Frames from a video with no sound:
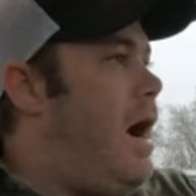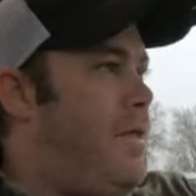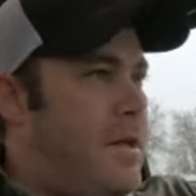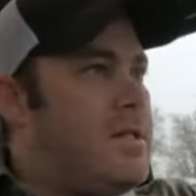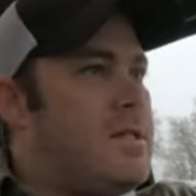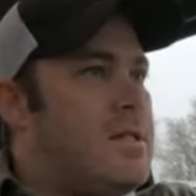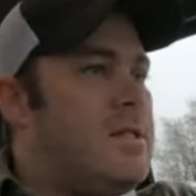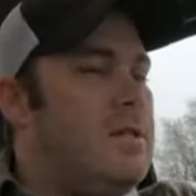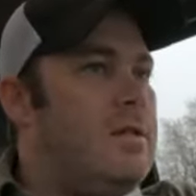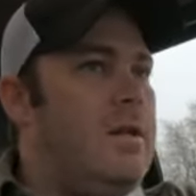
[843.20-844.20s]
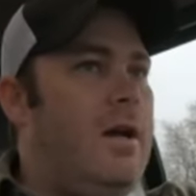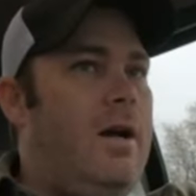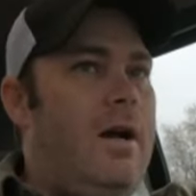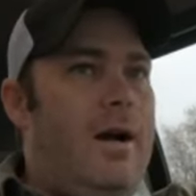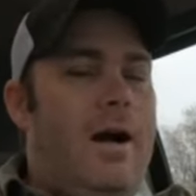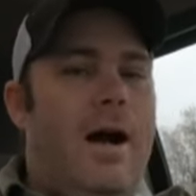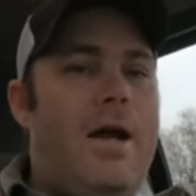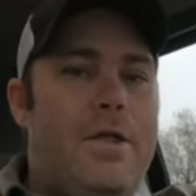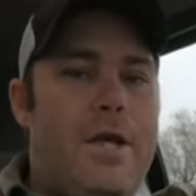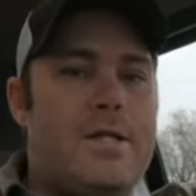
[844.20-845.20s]
I think it's,
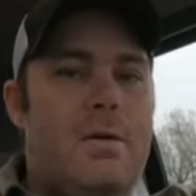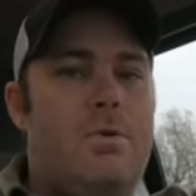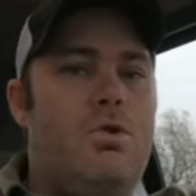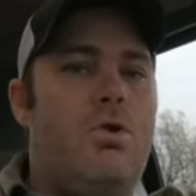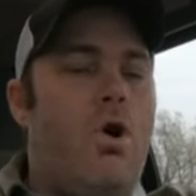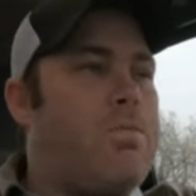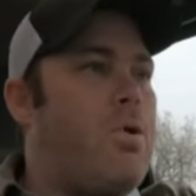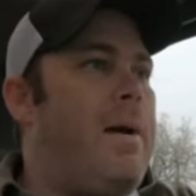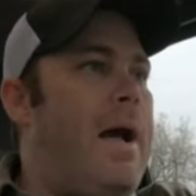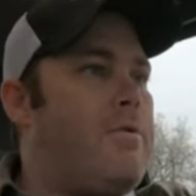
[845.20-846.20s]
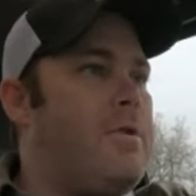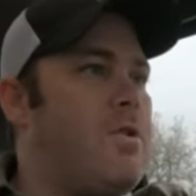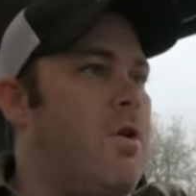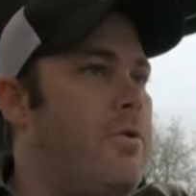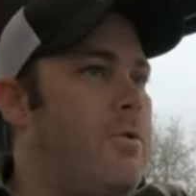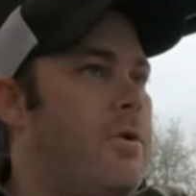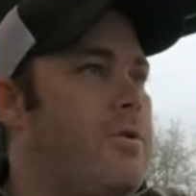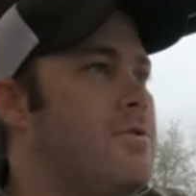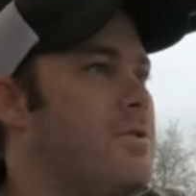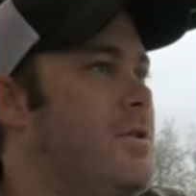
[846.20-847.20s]
I think some new GoPro batteries are on
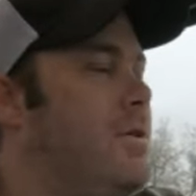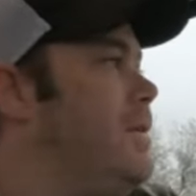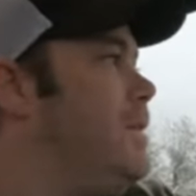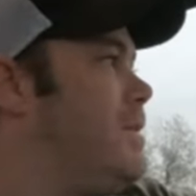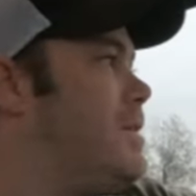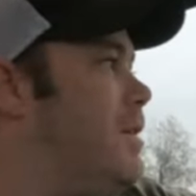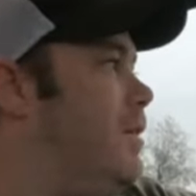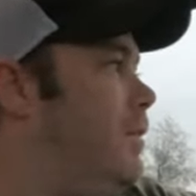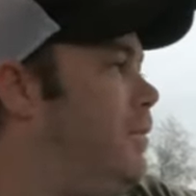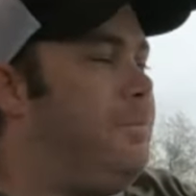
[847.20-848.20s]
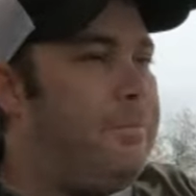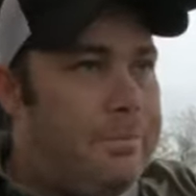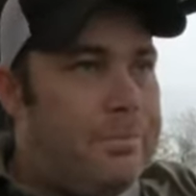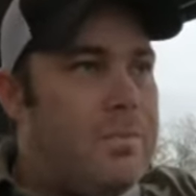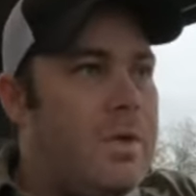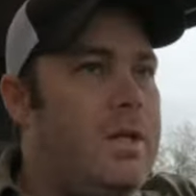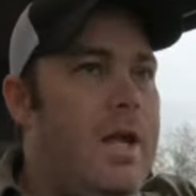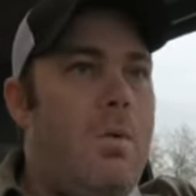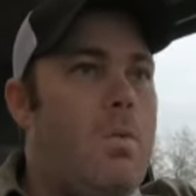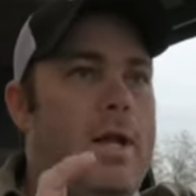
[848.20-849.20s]
order. So
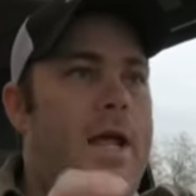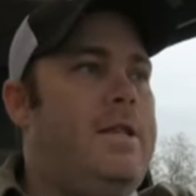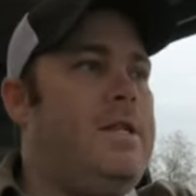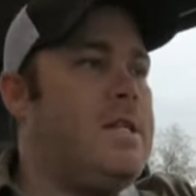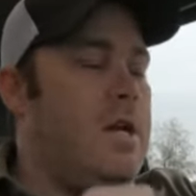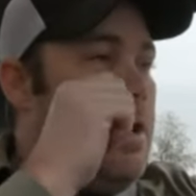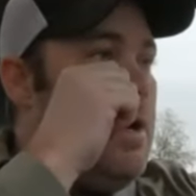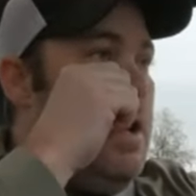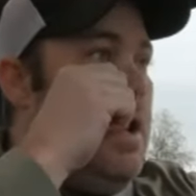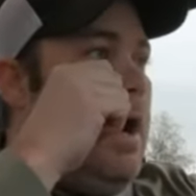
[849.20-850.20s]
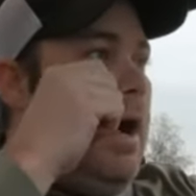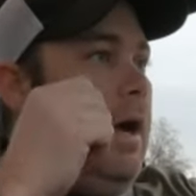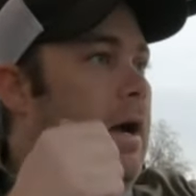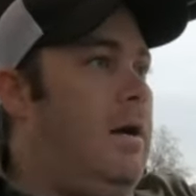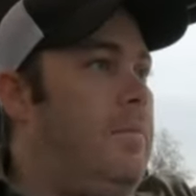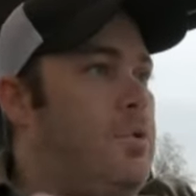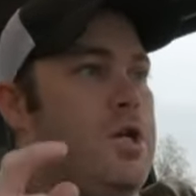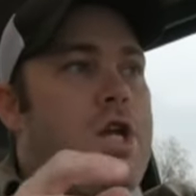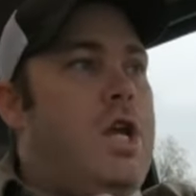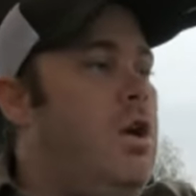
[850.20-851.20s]
yeah, we're going to end this here. Uh,
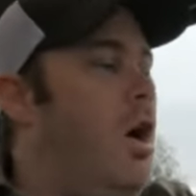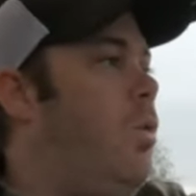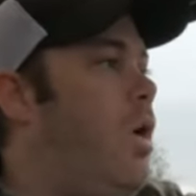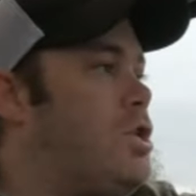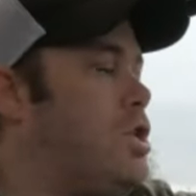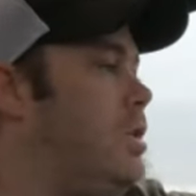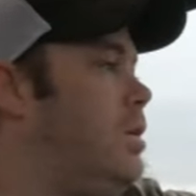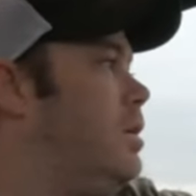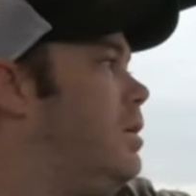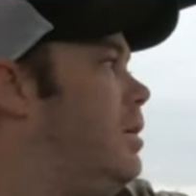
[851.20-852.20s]
appreciate y'all watching.